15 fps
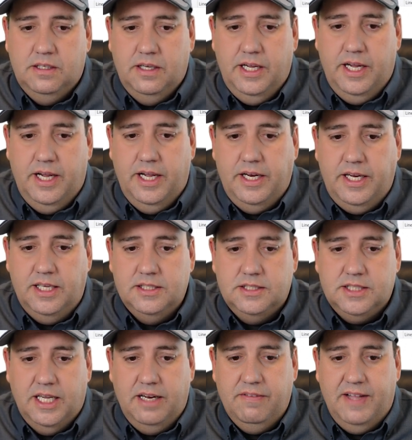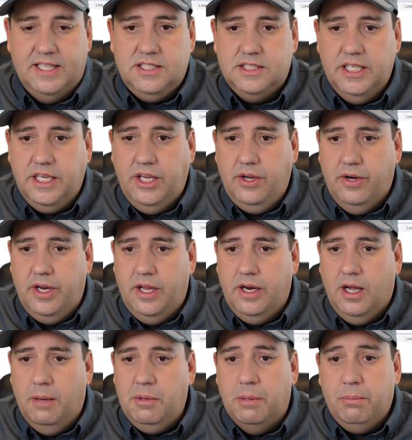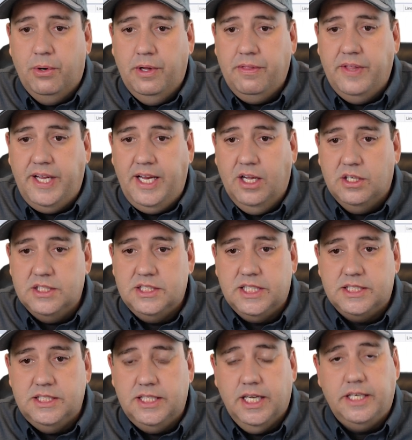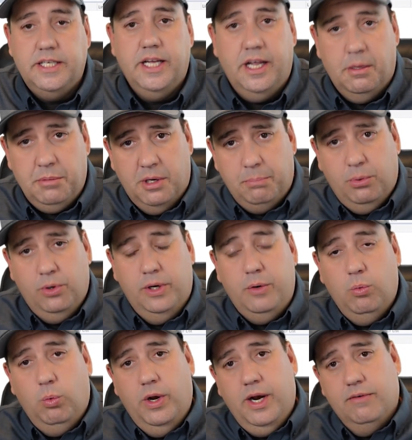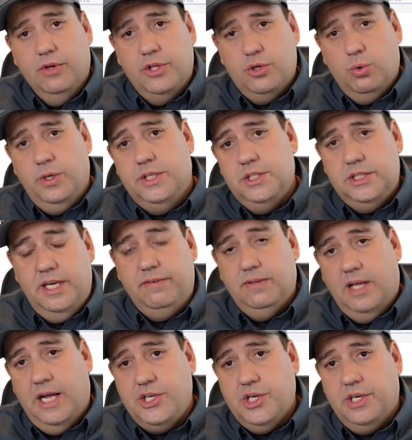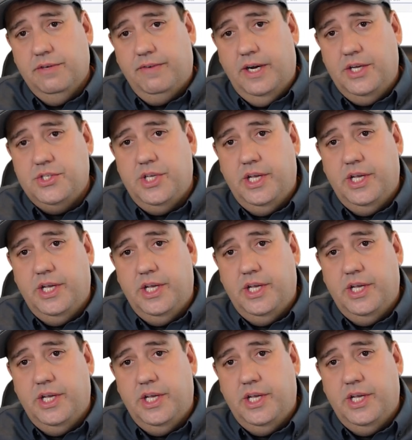And inside of that sync unit, I'm going to put the EL6910. I'm going to put whatever the TwinSAFE logic device